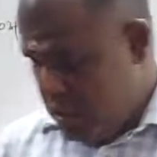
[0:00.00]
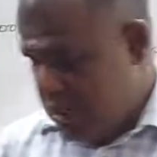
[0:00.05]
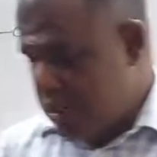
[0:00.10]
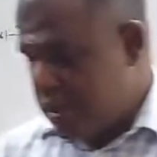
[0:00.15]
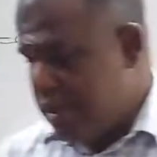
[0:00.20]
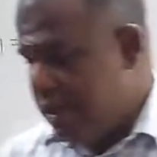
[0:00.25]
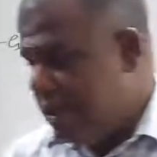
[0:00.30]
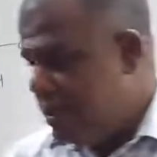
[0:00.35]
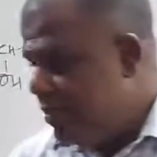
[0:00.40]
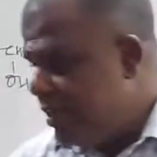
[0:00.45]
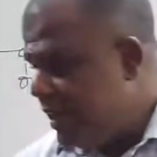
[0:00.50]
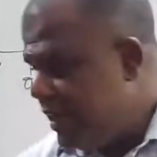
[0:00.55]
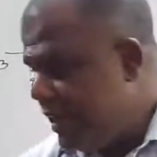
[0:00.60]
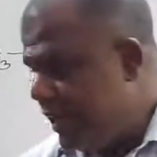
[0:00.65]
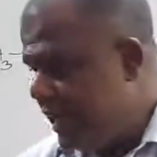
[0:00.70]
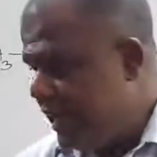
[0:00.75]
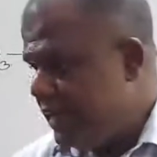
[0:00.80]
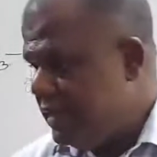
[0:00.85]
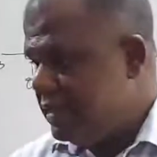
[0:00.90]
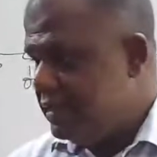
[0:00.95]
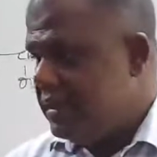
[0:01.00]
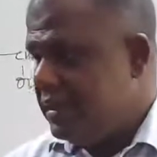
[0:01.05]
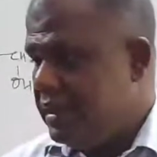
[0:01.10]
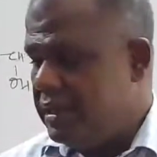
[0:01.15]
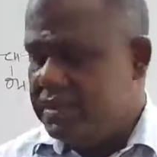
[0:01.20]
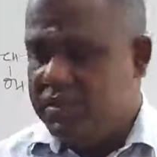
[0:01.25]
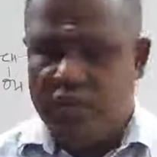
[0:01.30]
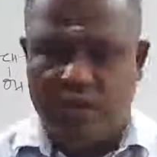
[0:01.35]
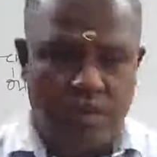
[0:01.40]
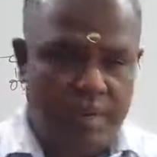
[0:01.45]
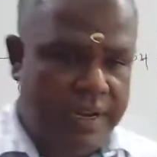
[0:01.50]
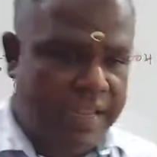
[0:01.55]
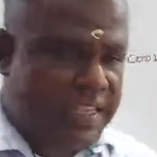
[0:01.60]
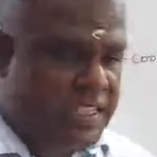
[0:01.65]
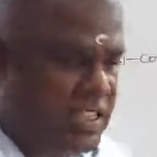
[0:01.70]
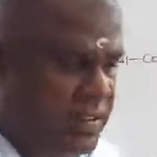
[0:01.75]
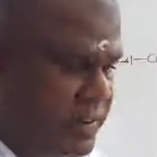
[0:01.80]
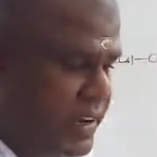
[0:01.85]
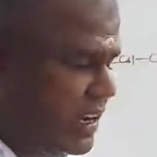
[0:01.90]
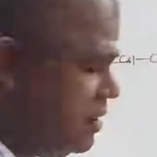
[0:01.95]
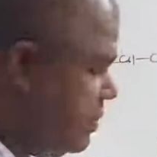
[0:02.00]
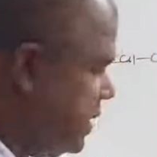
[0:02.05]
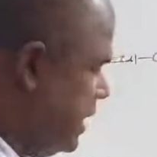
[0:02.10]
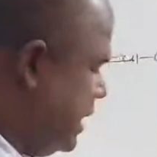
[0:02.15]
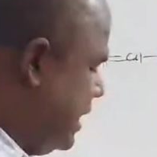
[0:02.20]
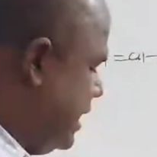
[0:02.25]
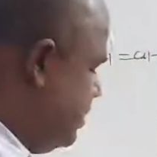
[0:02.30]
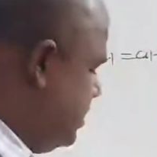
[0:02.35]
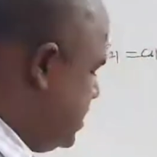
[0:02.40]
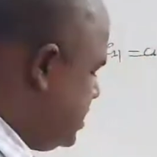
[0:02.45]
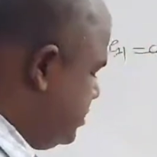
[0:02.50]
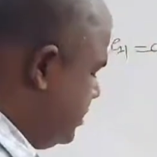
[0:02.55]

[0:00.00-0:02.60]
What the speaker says: carbon and hydrogen, that is normally estimated by Liebig's